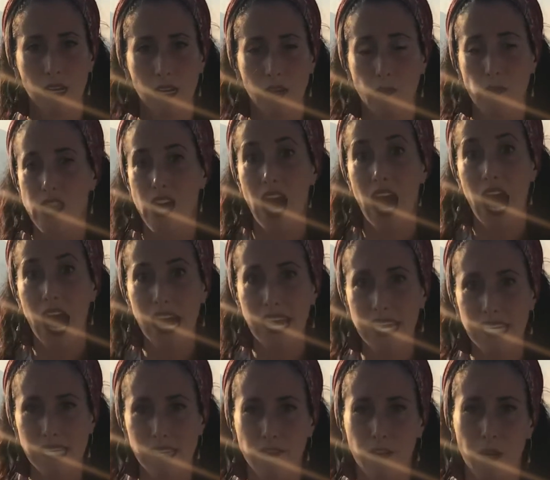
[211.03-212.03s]
with
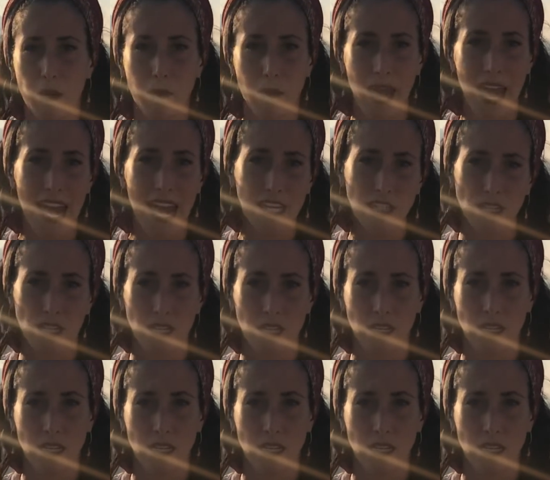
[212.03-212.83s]
eyes of compassion.